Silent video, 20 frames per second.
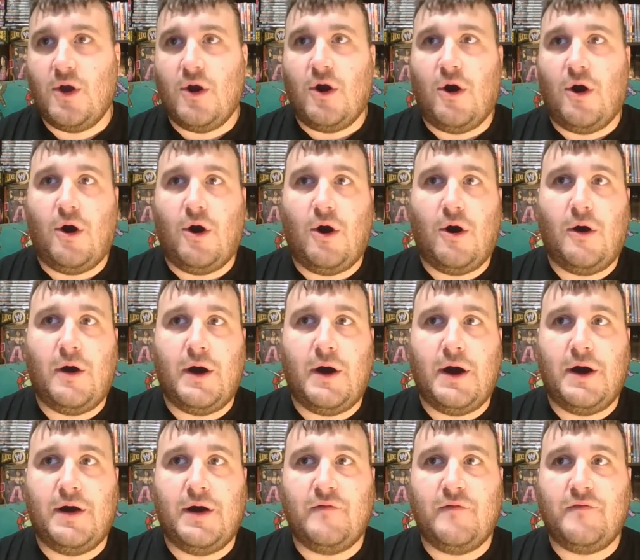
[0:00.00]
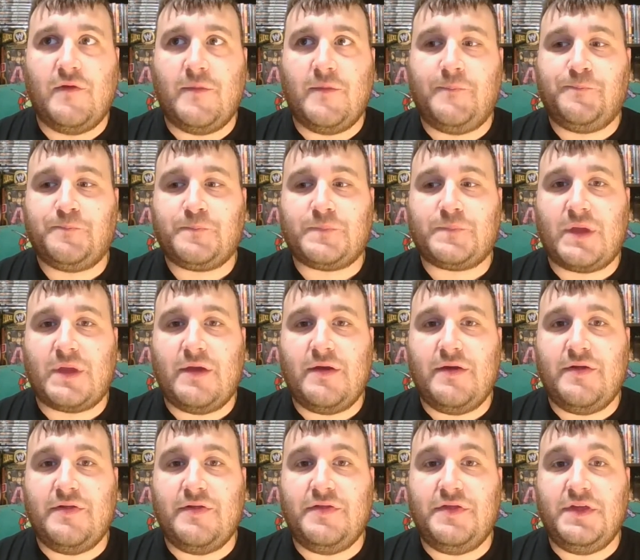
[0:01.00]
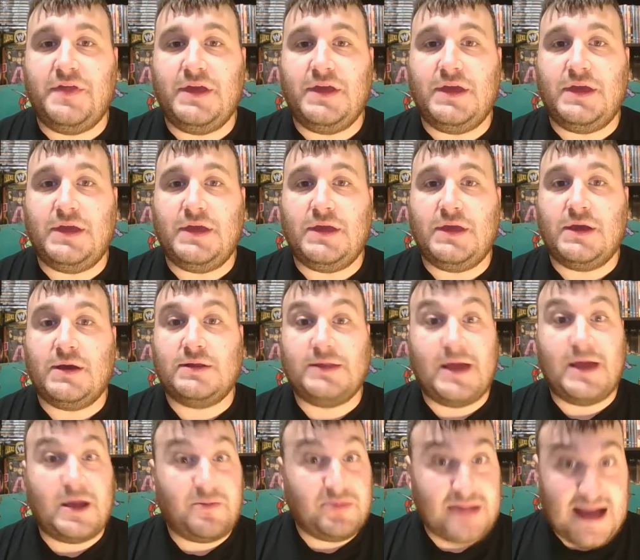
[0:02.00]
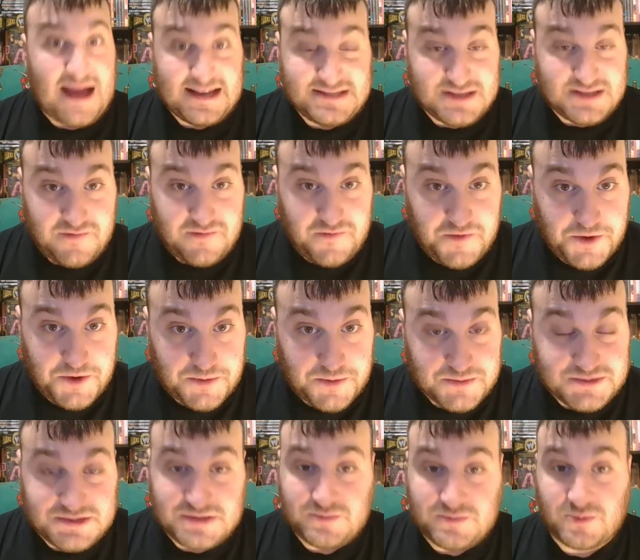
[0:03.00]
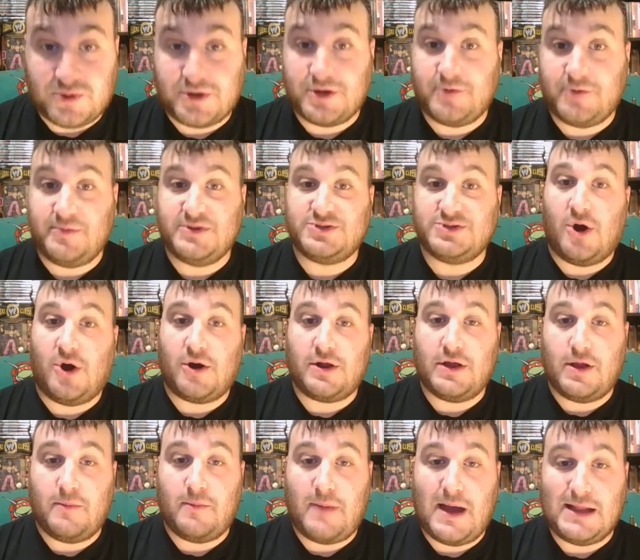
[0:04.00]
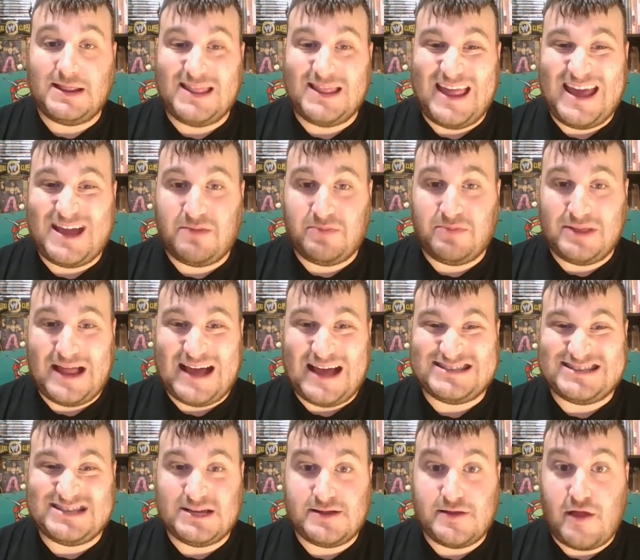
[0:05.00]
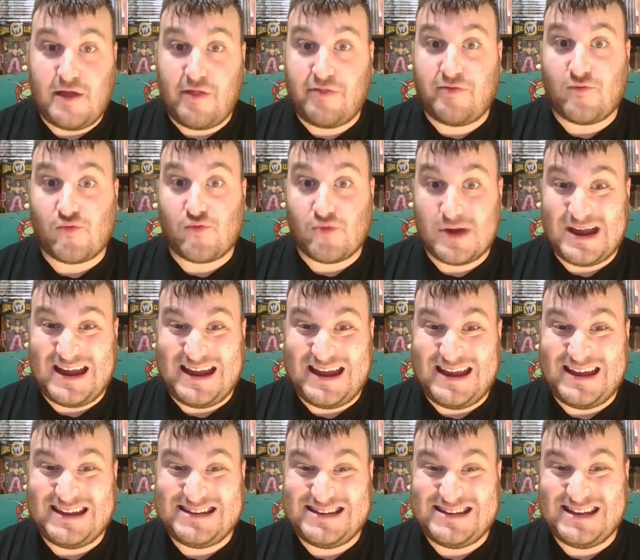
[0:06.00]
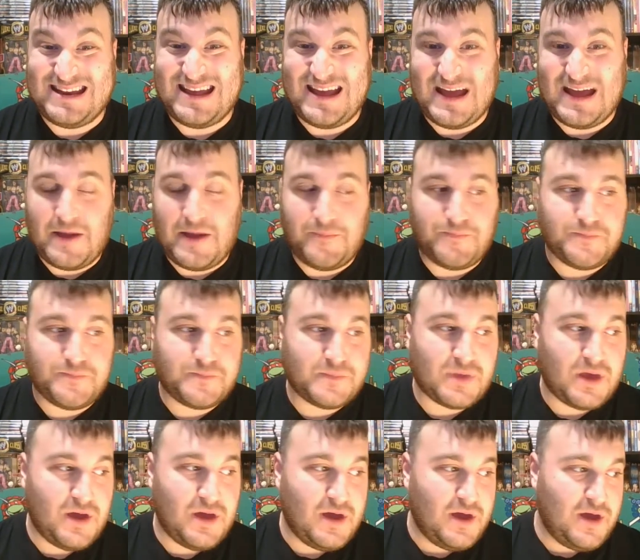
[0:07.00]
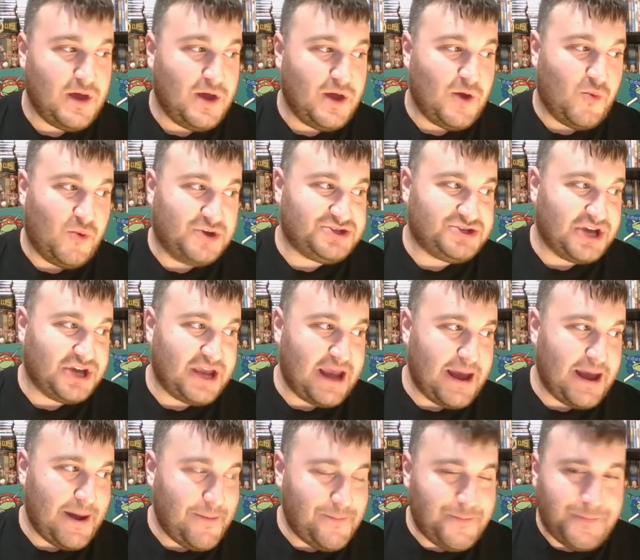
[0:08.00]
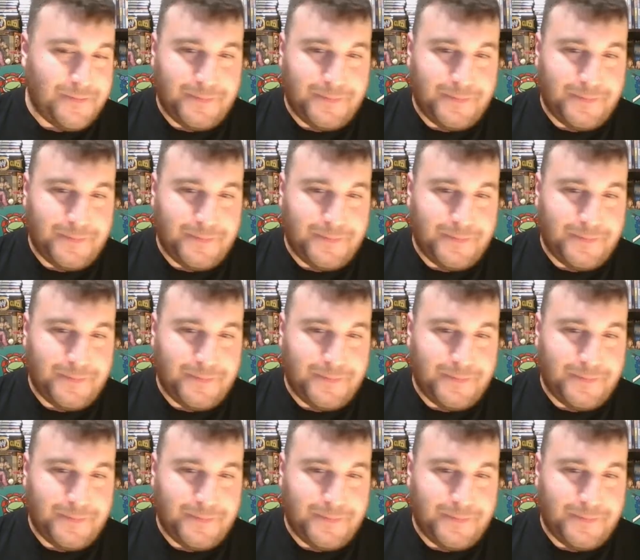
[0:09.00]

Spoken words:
all of the Lake Placid films, and we're going to be talking about Lake Placid 3 today. Which again,